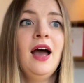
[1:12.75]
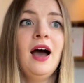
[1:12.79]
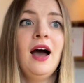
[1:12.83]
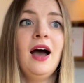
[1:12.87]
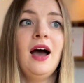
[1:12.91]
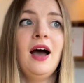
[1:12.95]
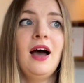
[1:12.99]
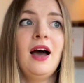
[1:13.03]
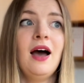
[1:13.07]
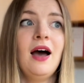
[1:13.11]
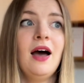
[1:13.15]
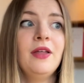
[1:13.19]

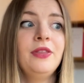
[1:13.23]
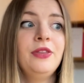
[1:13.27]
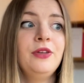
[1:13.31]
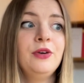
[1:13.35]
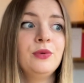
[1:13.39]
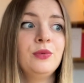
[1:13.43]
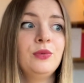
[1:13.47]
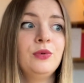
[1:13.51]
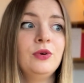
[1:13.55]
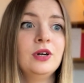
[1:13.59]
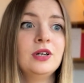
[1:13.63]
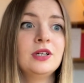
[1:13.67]
There
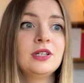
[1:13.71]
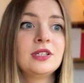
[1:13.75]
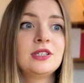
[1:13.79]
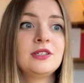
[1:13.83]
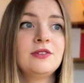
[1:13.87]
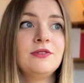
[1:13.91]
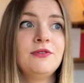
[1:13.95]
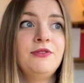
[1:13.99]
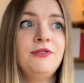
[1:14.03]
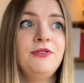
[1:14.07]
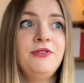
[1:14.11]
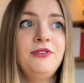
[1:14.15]
was
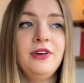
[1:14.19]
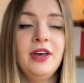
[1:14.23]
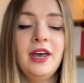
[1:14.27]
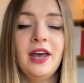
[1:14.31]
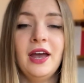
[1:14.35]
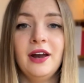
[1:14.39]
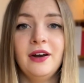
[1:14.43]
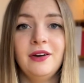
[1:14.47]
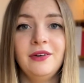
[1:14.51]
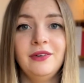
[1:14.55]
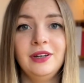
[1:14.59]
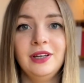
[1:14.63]

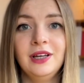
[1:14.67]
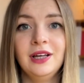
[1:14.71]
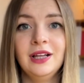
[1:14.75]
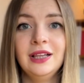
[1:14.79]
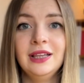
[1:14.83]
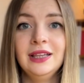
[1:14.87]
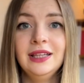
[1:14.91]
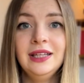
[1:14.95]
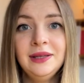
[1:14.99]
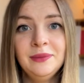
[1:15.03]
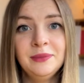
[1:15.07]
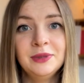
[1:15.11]
very
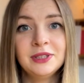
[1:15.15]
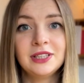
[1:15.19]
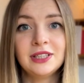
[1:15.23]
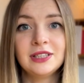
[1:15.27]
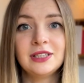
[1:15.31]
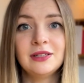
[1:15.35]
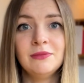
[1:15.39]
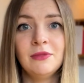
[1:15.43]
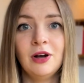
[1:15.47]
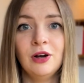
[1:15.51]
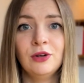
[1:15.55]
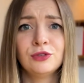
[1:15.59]

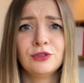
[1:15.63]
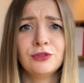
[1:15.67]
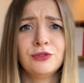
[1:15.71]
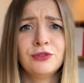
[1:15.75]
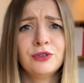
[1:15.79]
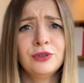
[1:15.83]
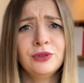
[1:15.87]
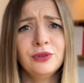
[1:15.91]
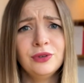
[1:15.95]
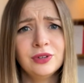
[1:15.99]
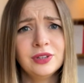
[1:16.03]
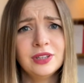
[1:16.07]
limited amount of
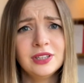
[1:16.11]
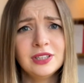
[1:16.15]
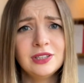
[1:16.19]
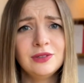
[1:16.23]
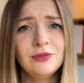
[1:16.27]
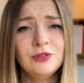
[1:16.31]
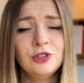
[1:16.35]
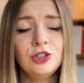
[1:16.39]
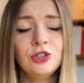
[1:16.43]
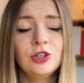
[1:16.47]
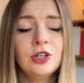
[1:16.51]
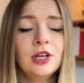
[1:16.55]
clothes
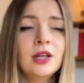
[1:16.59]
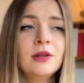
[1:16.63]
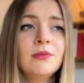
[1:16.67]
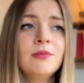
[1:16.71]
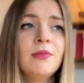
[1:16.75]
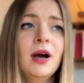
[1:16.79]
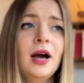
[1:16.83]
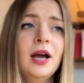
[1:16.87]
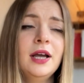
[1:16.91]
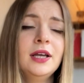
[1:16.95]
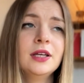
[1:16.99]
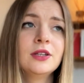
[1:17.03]
which you can
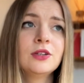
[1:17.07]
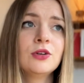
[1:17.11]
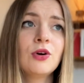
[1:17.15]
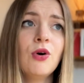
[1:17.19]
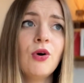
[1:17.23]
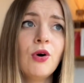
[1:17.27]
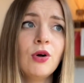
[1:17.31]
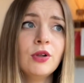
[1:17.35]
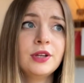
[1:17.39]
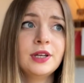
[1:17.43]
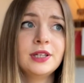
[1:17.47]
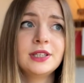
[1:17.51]
buy and
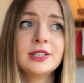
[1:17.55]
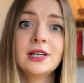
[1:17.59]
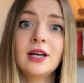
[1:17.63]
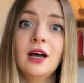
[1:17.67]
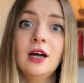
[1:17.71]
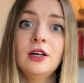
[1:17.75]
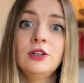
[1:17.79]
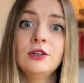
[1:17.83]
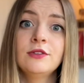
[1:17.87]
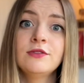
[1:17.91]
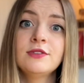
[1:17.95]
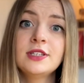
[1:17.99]
all that
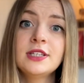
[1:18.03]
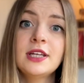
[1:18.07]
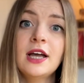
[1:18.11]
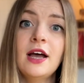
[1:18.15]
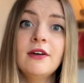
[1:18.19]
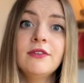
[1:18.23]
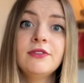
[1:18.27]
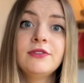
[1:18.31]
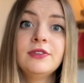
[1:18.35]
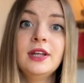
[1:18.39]
kind of stuff.